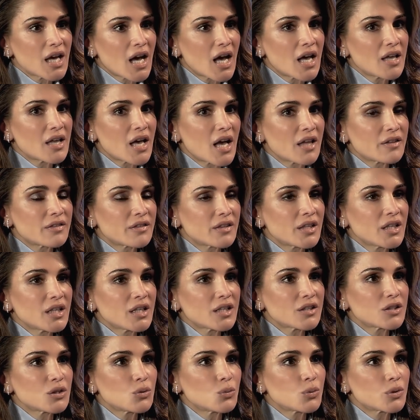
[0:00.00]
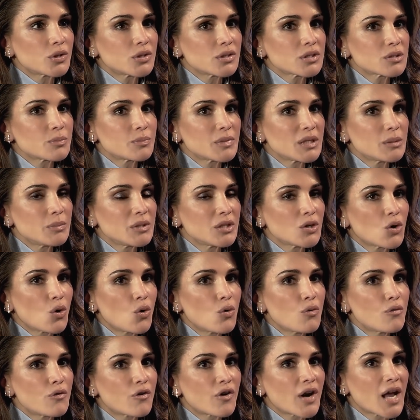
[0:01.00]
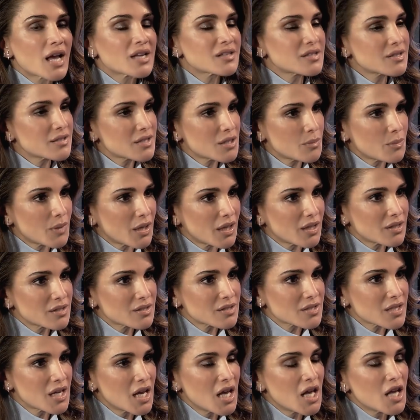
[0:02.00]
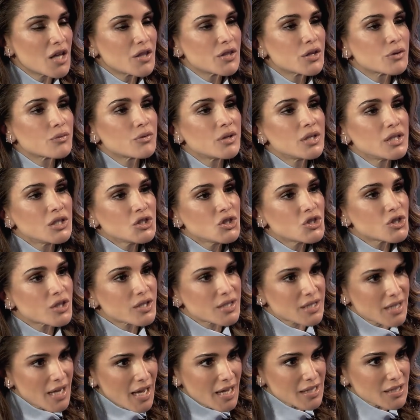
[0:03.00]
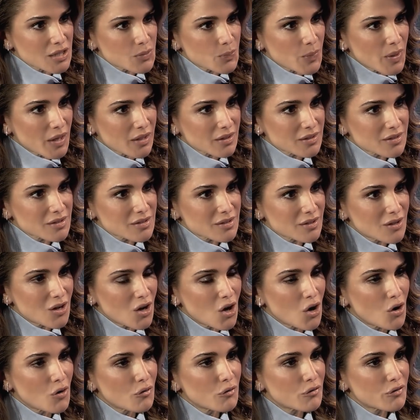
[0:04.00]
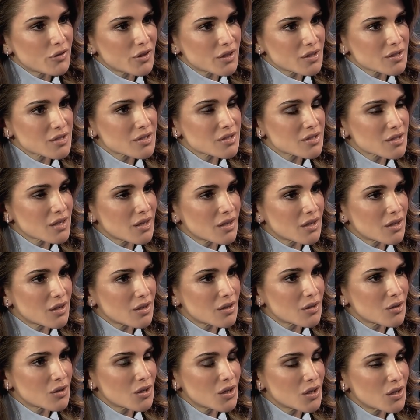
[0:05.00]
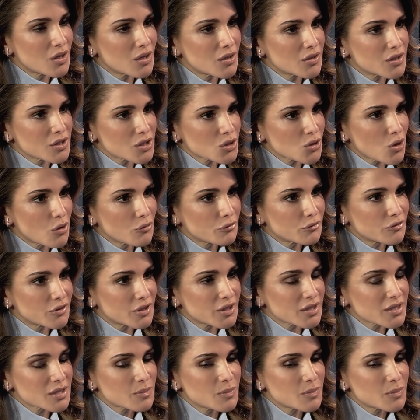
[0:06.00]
I think the world maybe overestimates the religious aspect of this conflict,